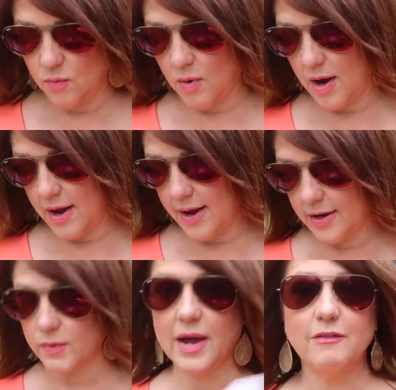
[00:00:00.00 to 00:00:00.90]

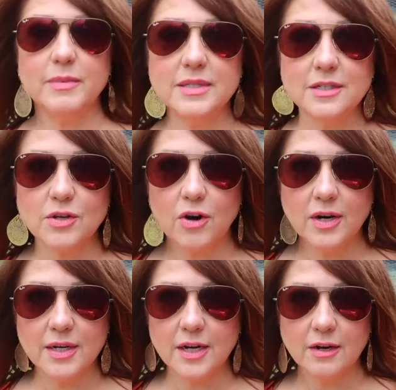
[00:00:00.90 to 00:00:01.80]
Why do I have a business
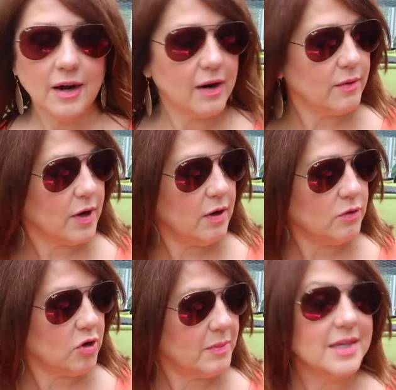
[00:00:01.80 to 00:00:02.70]
card in here? I don't know.
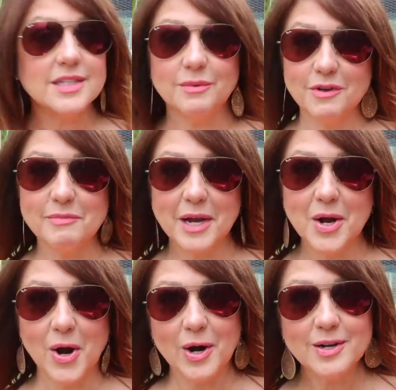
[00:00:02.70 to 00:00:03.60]
Normally it's in with my
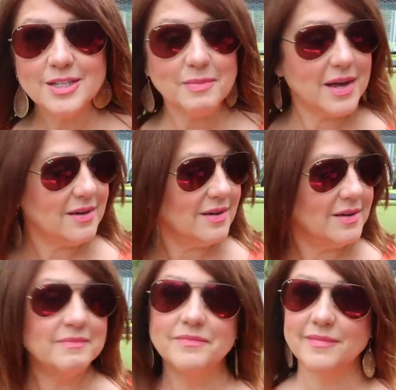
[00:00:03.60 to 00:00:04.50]
cards, but
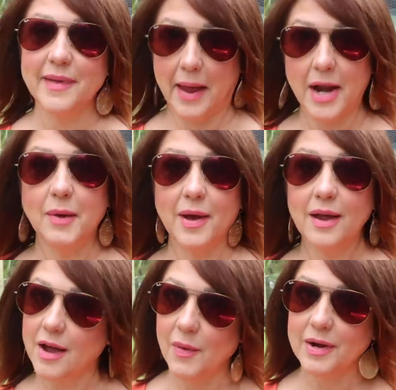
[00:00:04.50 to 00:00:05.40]
anyway,
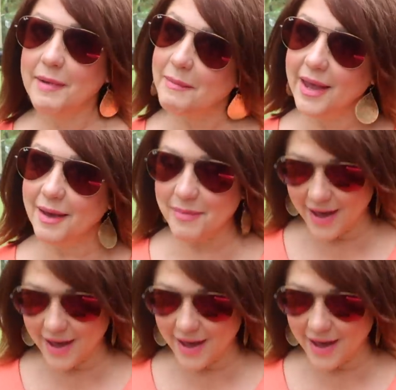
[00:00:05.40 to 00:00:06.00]
got one in my makeup